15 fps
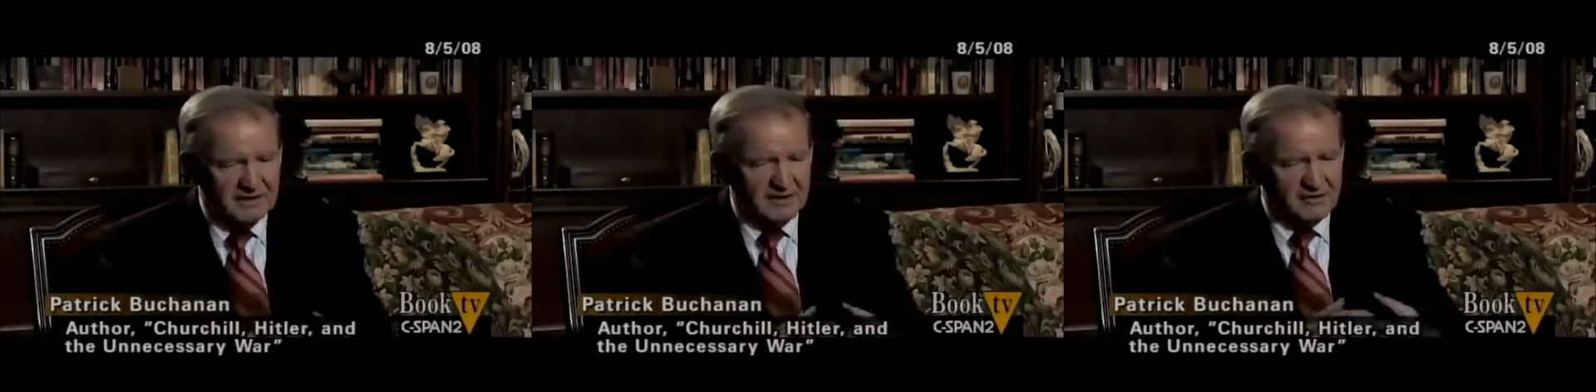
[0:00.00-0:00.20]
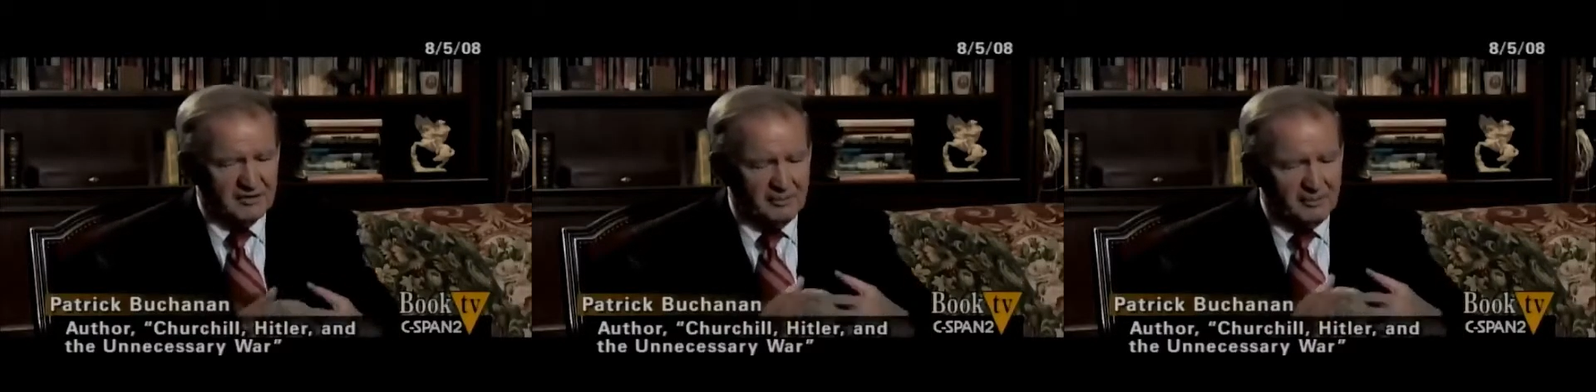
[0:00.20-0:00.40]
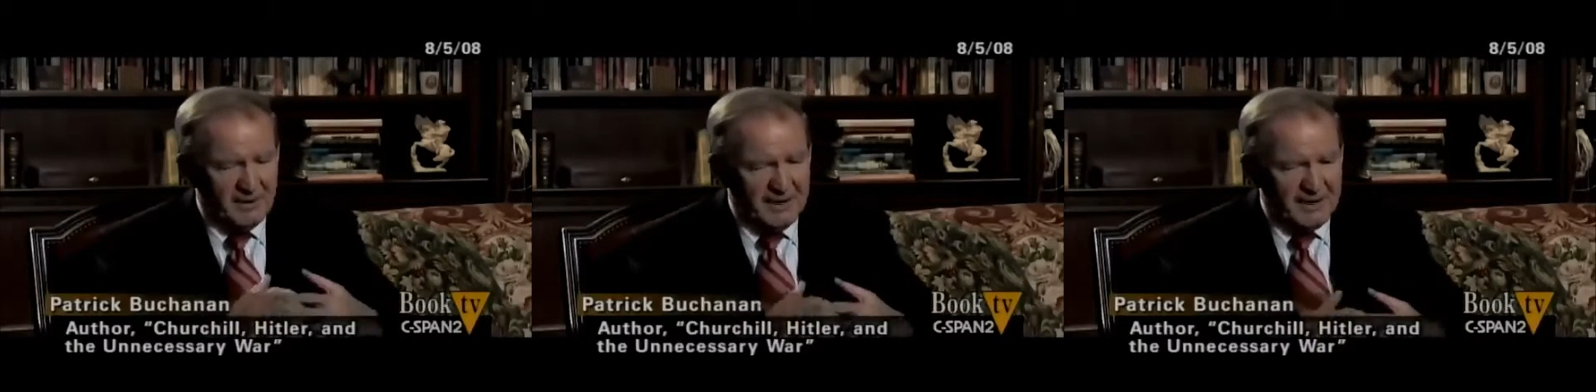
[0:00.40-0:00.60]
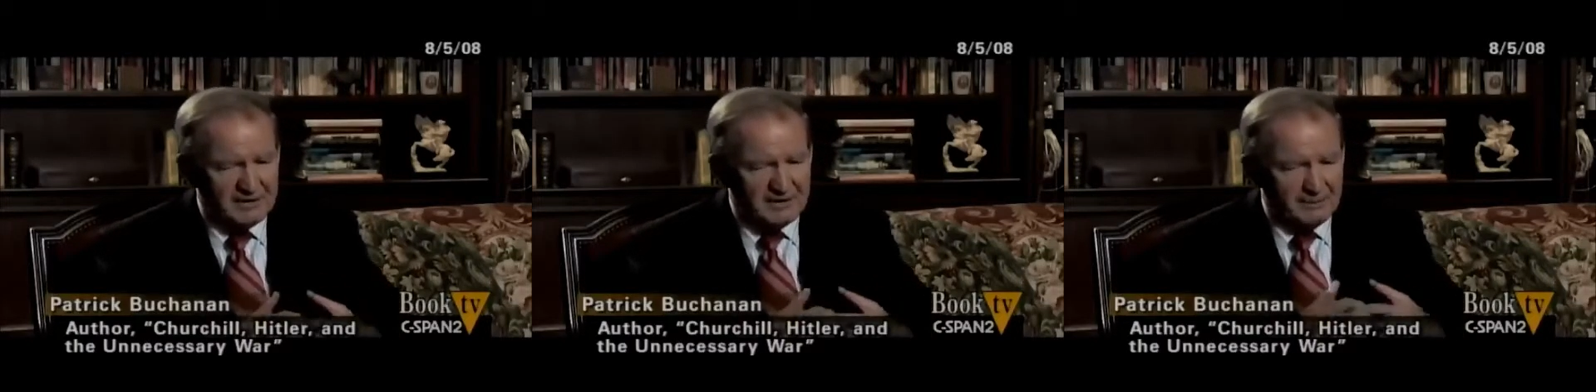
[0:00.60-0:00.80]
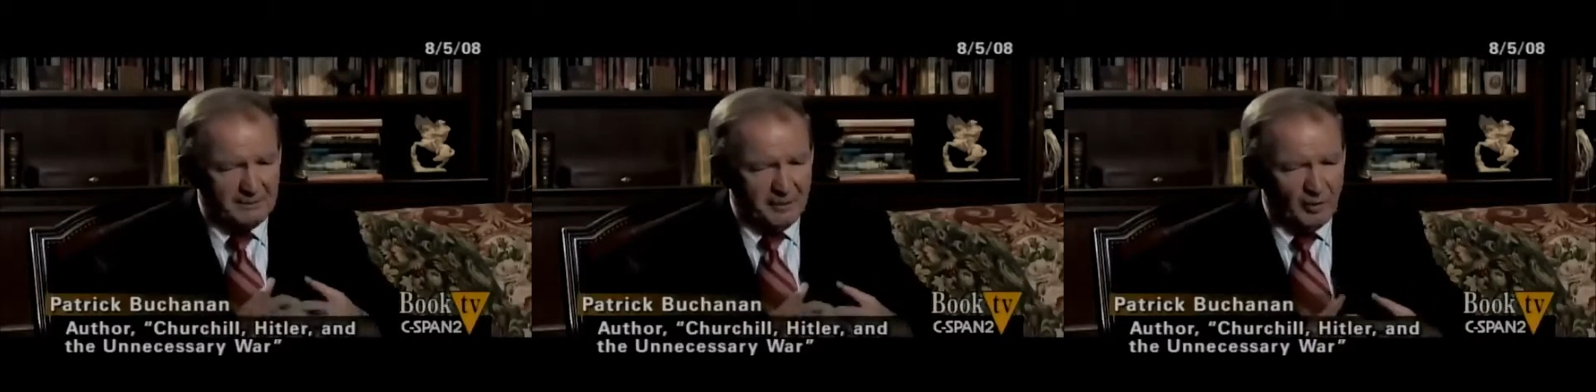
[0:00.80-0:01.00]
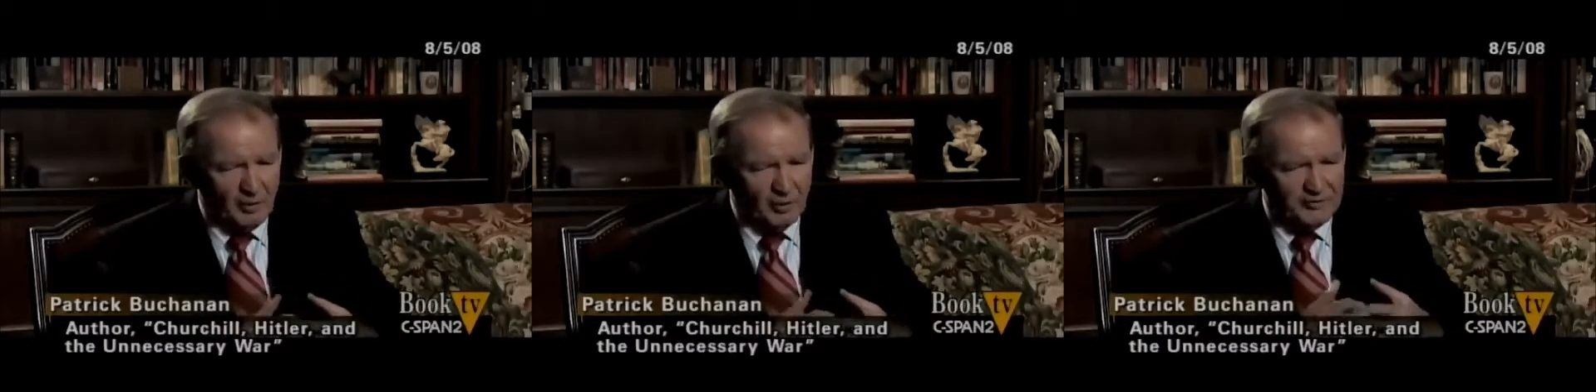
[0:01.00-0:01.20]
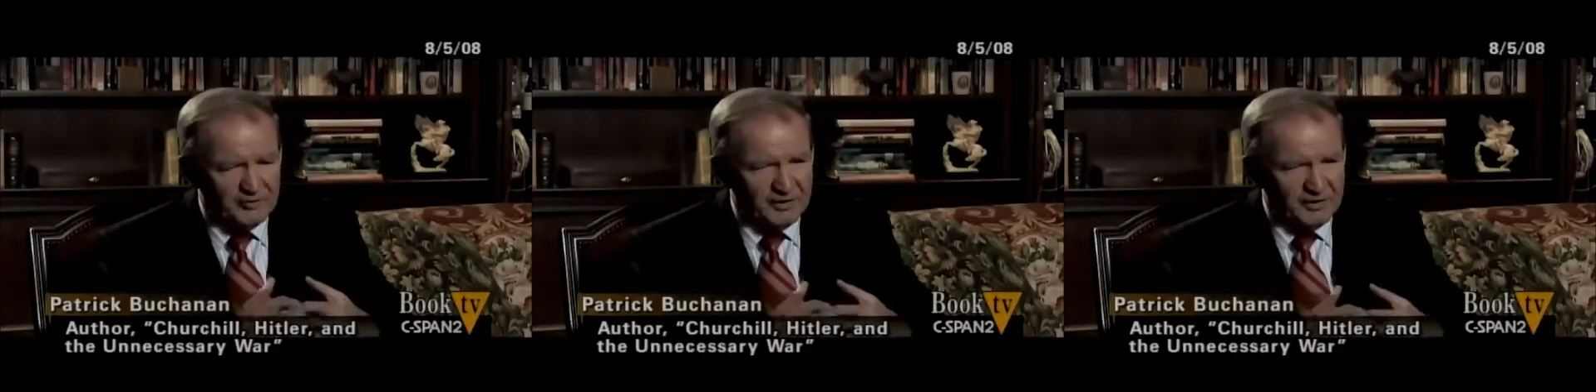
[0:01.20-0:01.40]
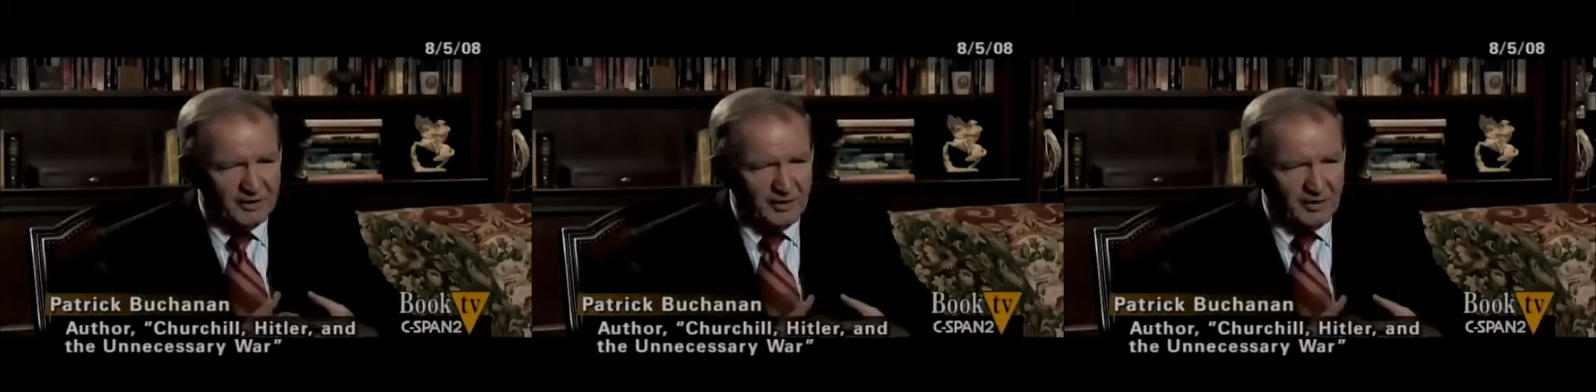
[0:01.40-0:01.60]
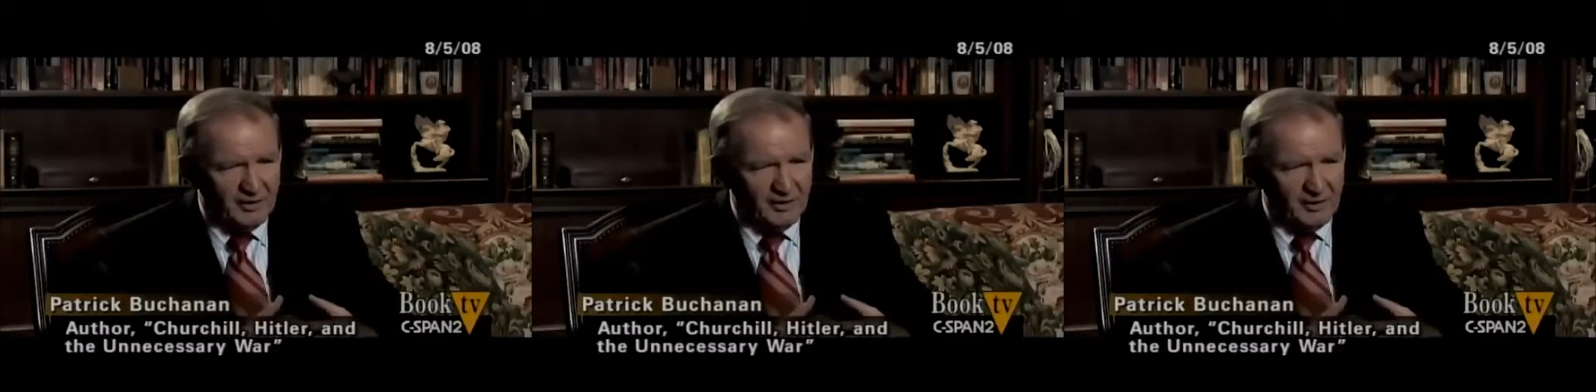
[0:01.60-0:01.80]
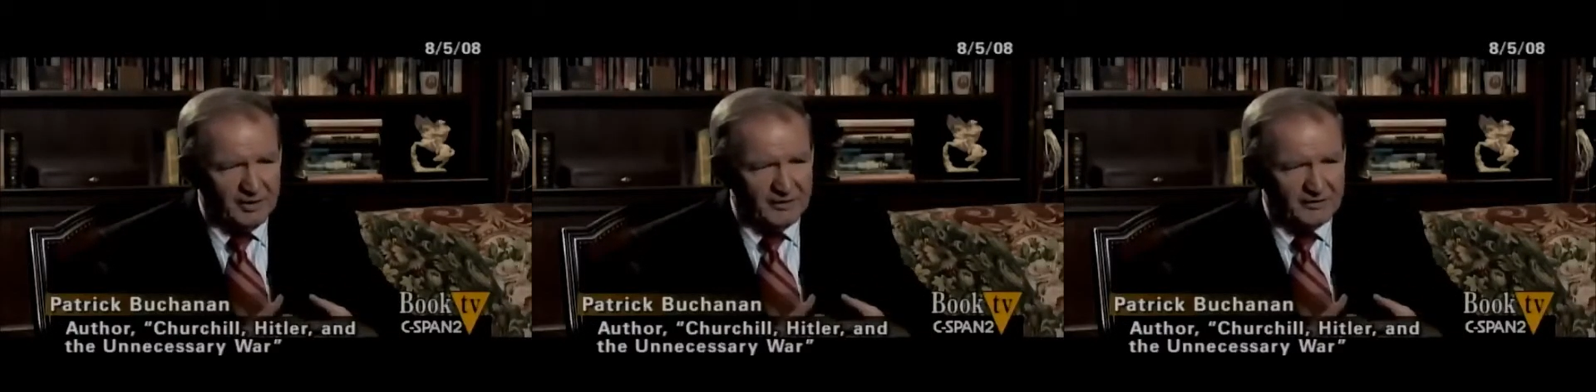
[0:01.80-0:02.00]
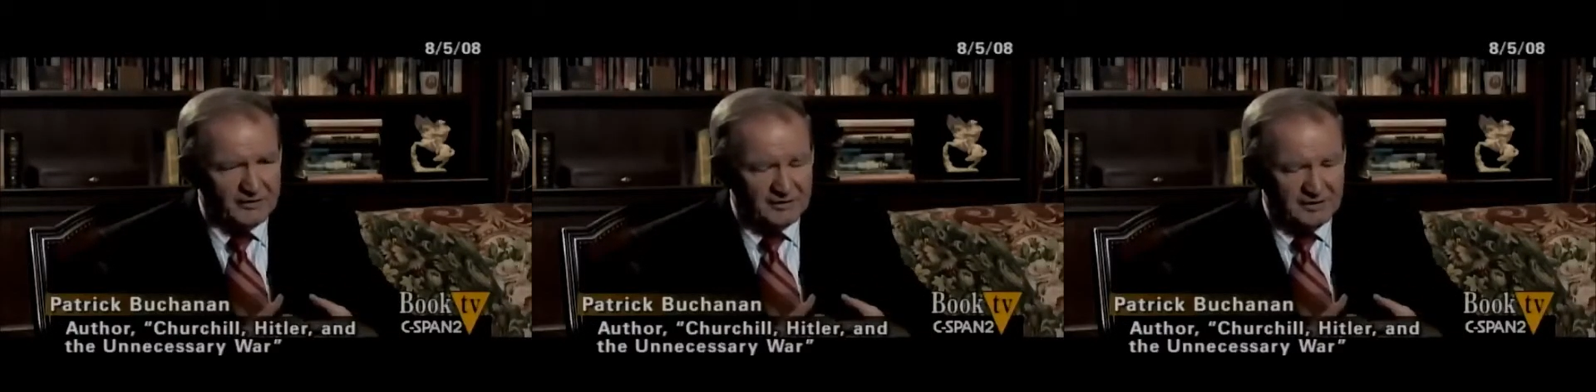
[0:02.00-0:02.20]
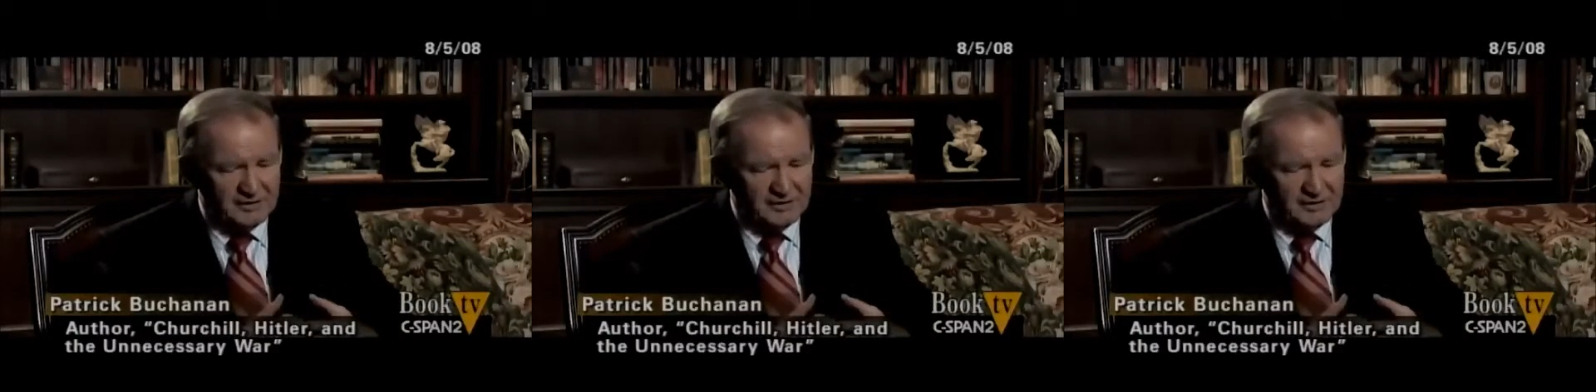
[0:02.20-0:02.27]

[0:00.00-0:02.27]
to back the Poles in a cause,